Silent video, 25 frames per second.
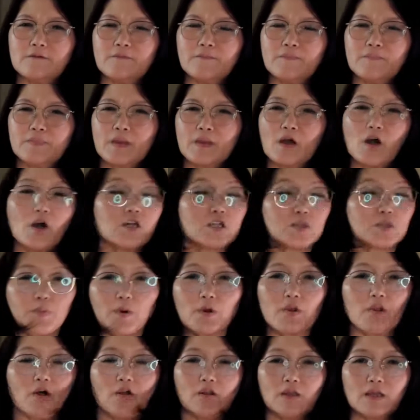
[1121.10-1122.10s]
a sport
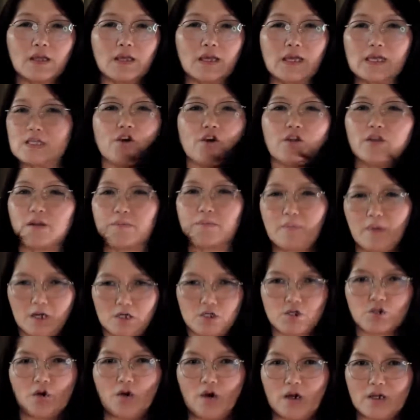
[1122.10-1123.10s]
only. It's not a
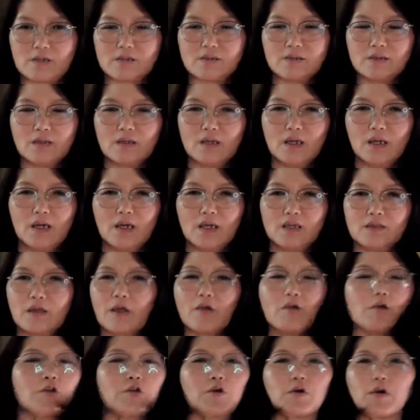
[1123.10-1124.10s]
martial arts.
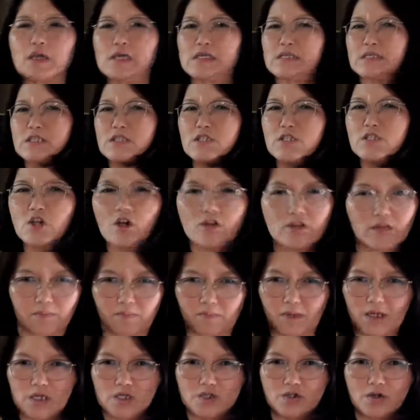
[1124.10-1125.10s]
Taekwondo is not a
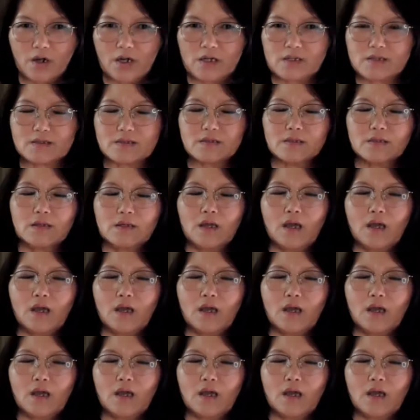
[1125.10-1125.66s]
martial arts.